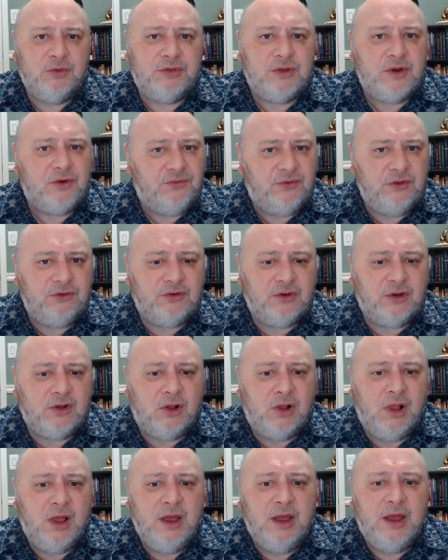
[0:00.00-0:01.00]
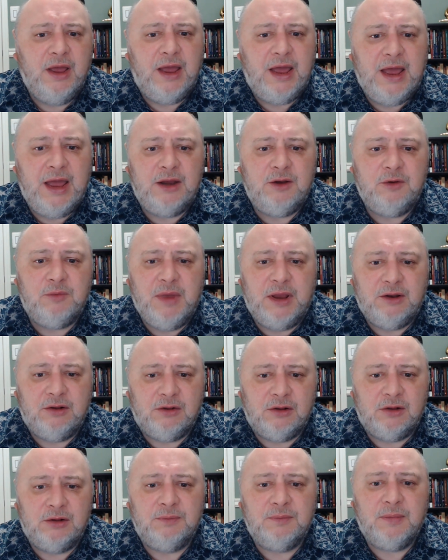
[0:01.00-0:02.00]
physical and
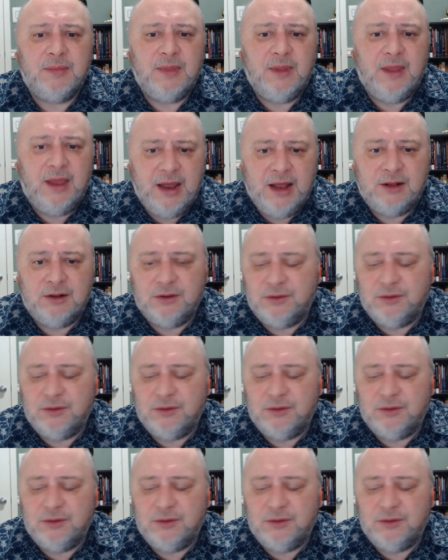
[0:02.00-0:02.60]
mental health.